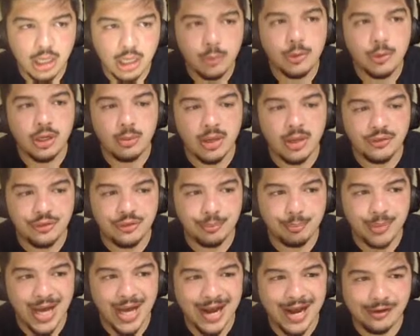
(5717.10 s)
to put him at the
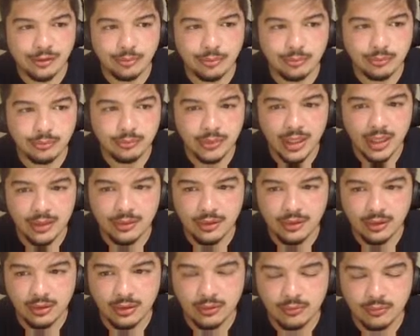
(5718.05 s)
bottom, I
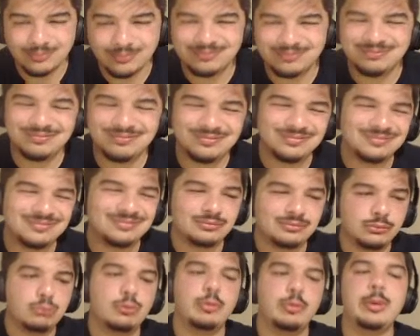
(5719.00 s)
think.
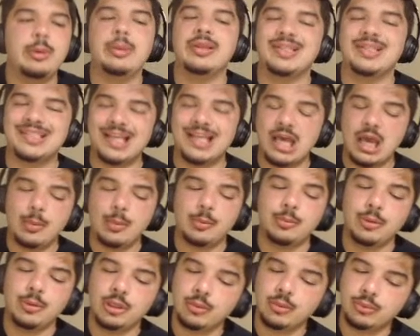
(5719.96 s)
Or maybe the top of
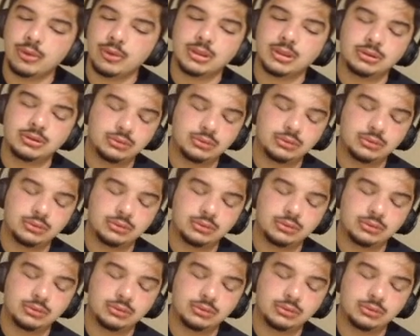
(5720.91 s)
Pretty Bueno.